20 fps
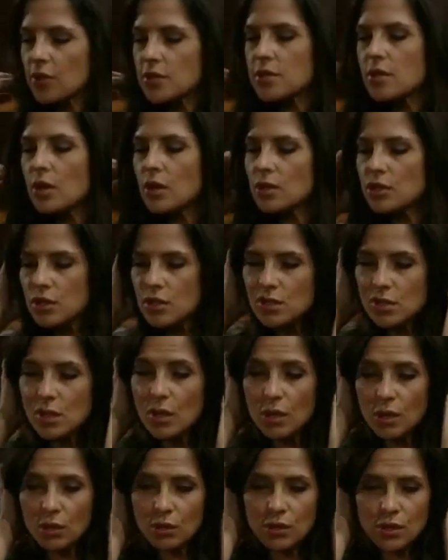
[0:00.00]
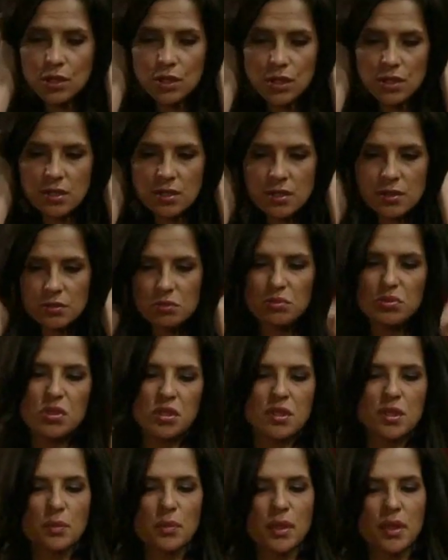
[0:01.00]
far as coaches go, she's
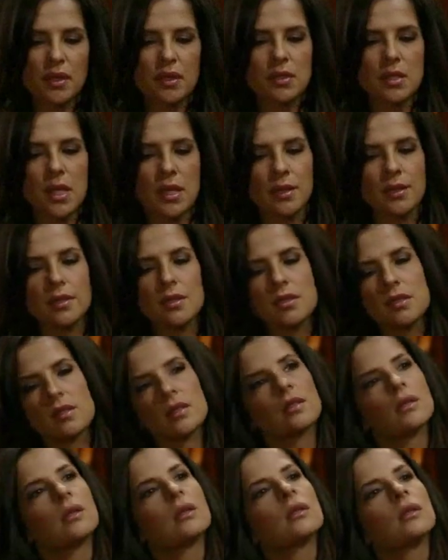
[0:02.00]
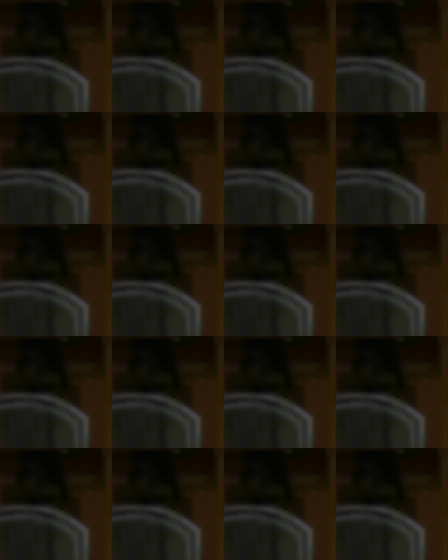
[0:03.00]
she's a bit intense.